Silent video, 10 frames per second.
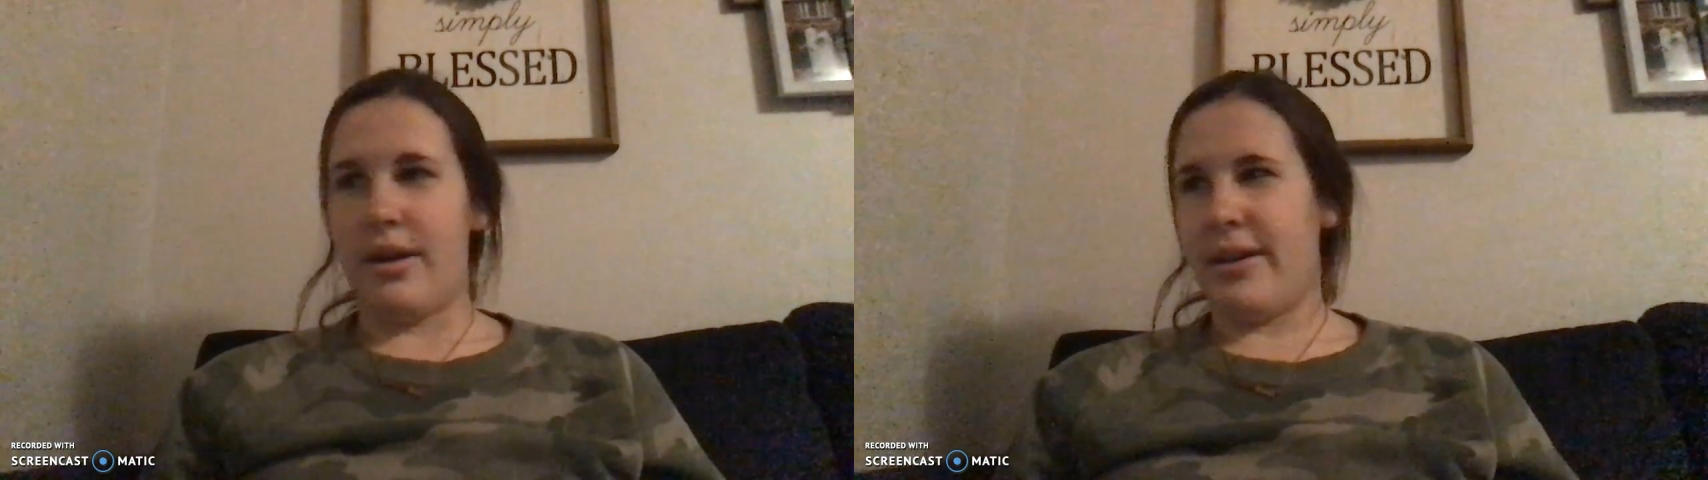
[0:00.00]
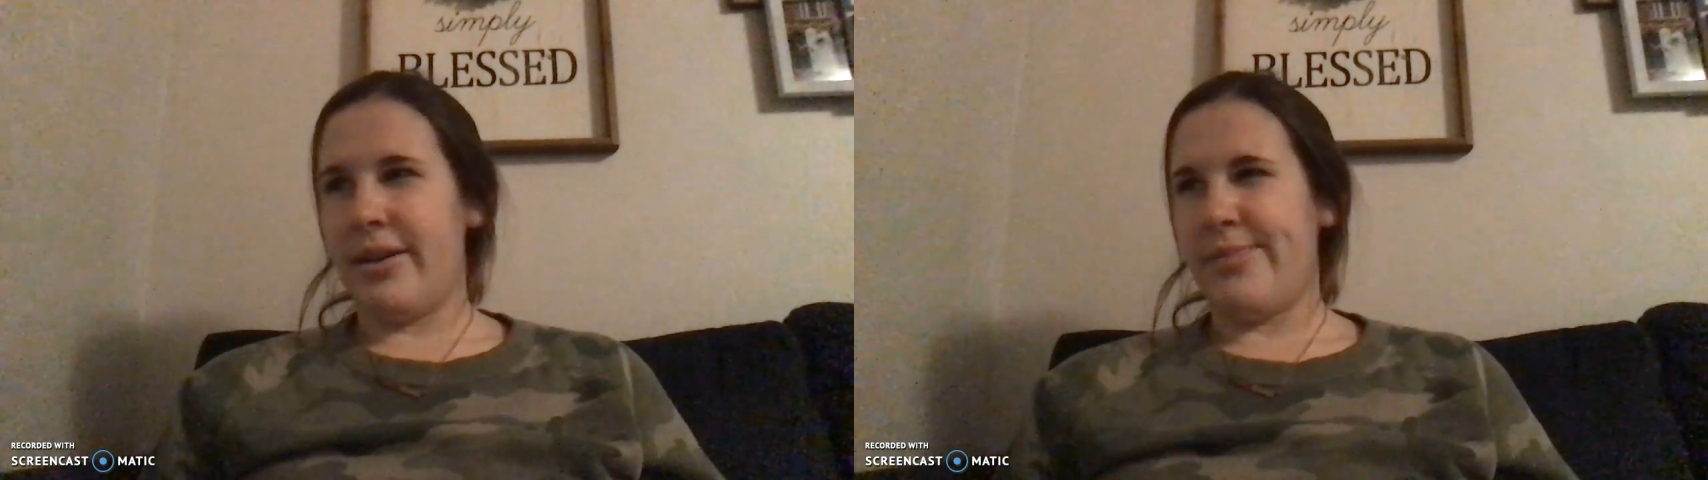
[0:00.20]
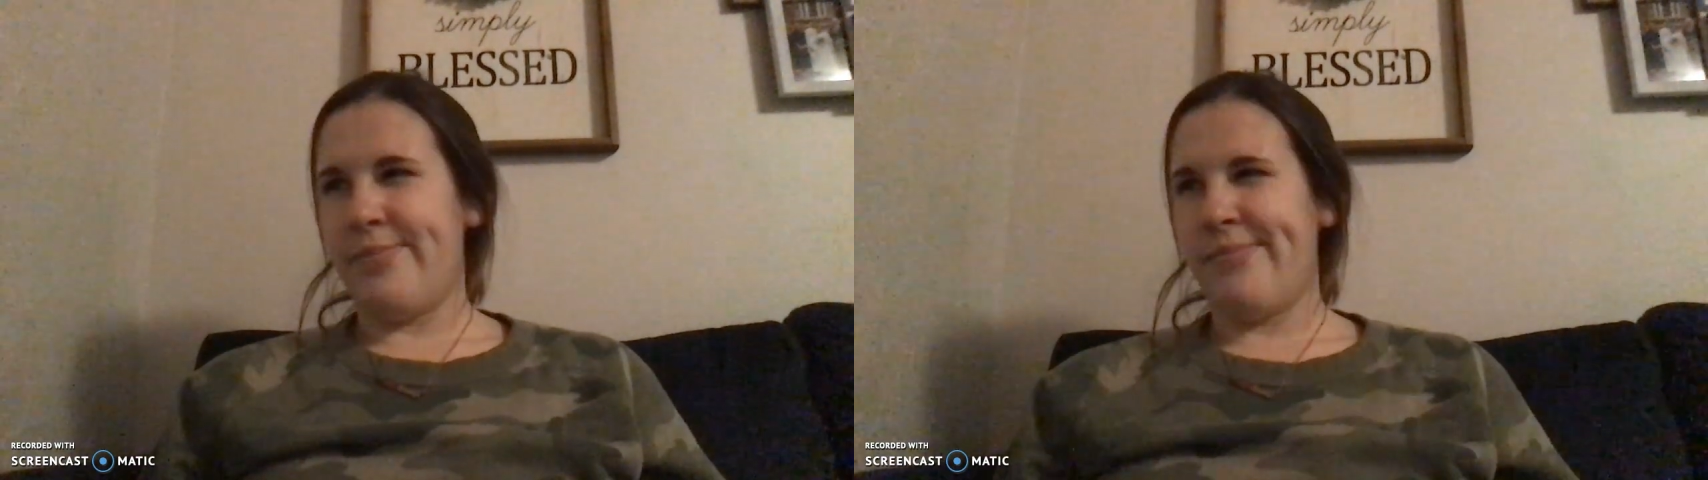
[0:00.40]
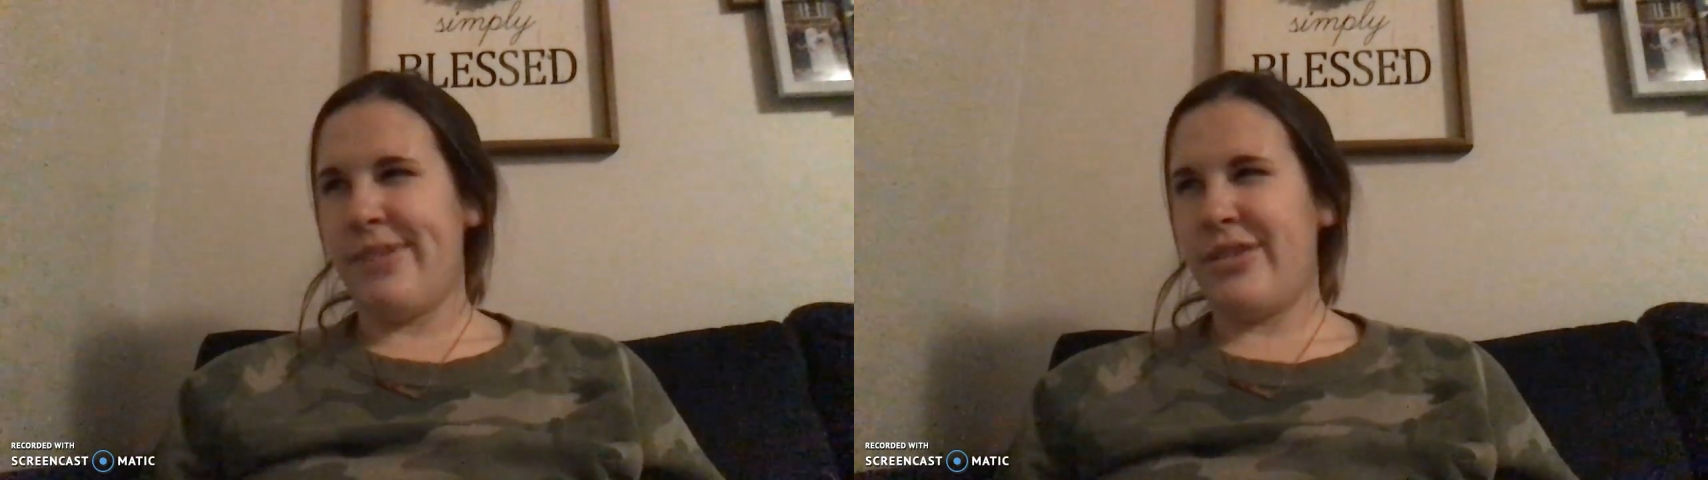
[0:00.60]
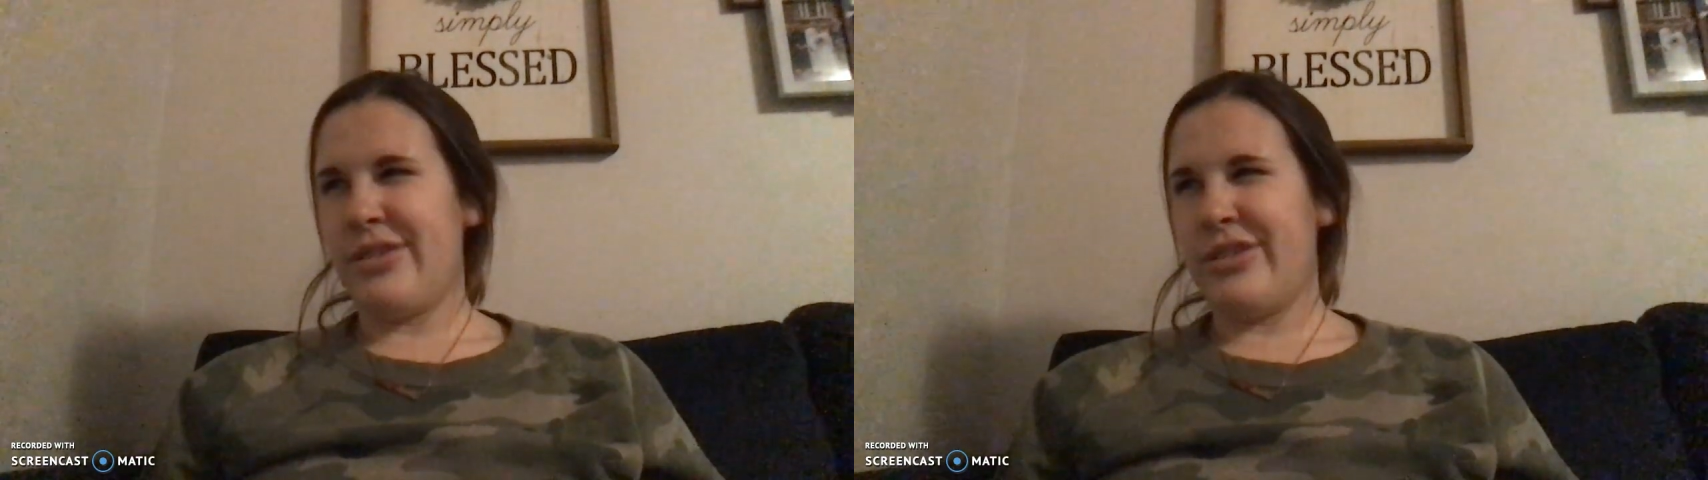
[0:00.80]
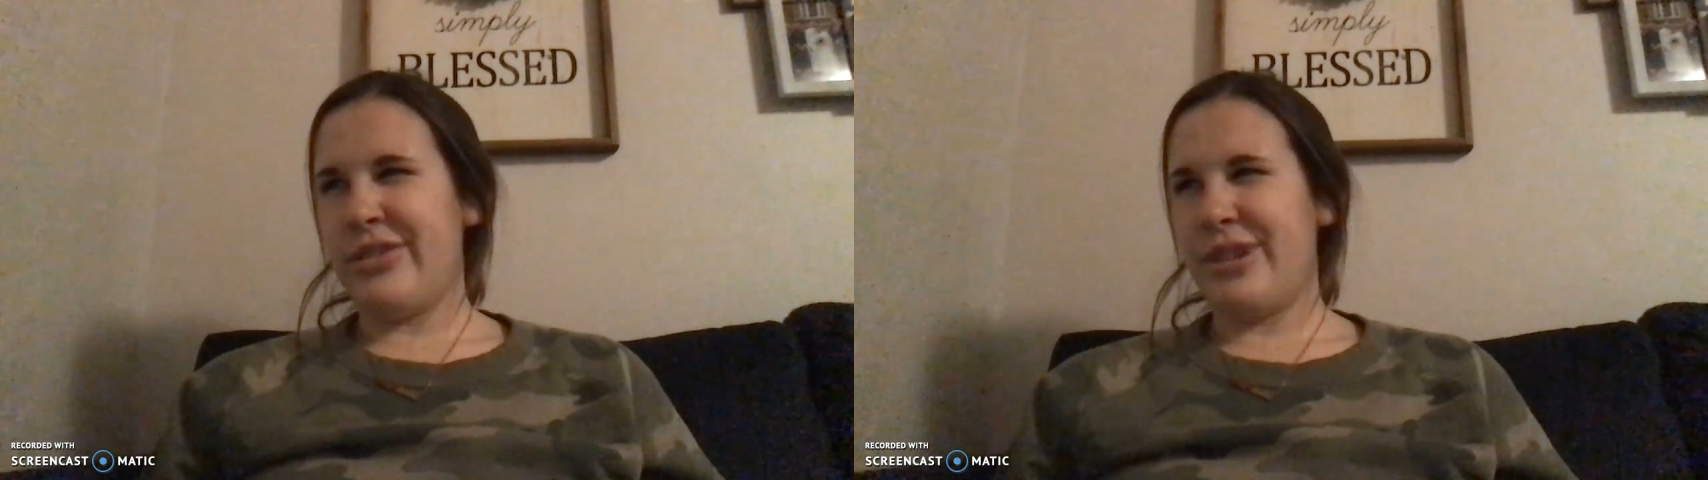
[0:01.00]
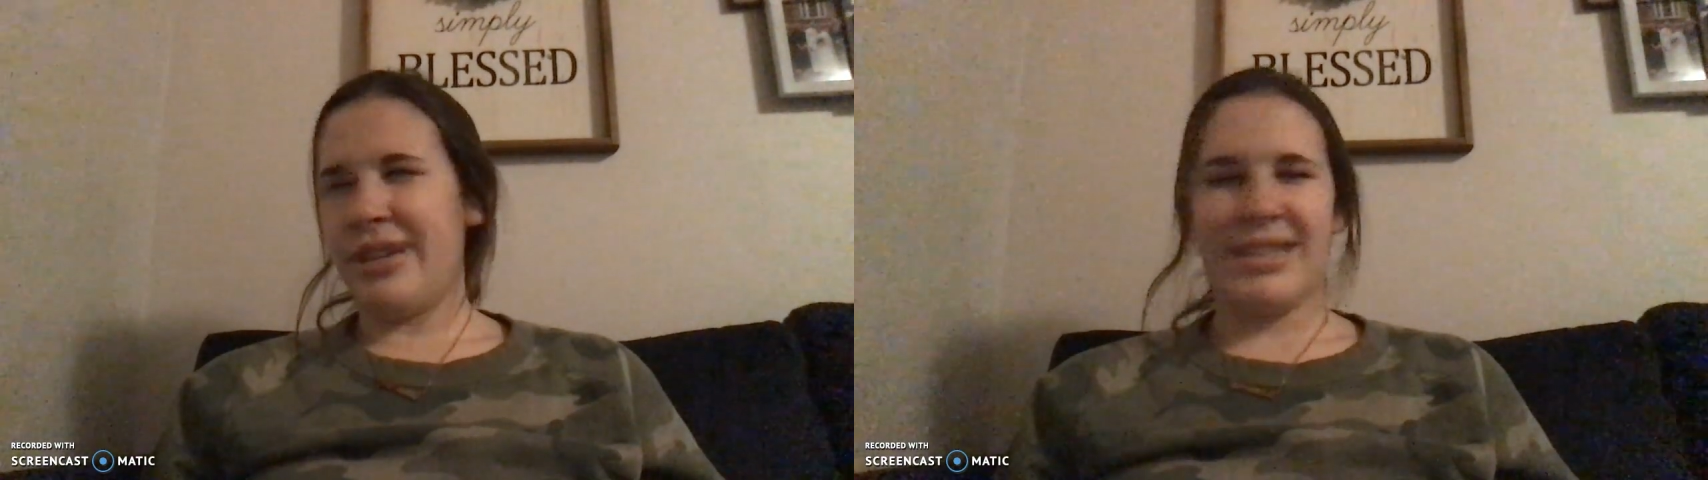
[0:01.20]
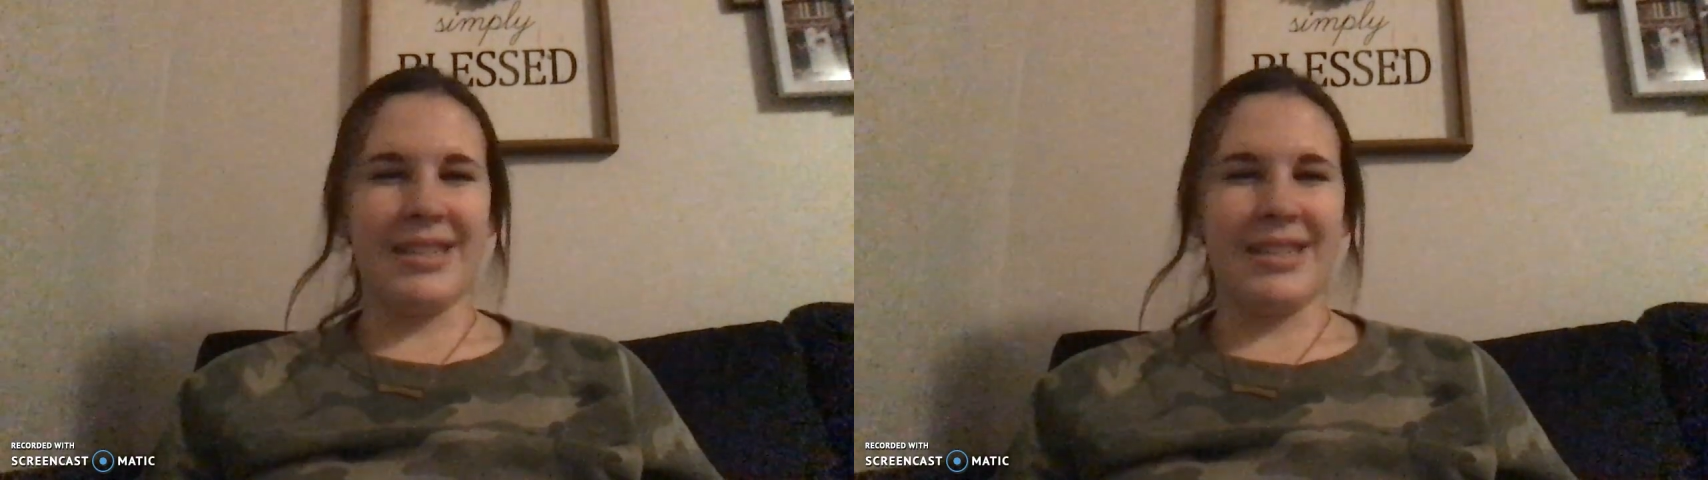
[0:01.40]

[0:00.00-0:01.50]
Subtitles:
you're doing a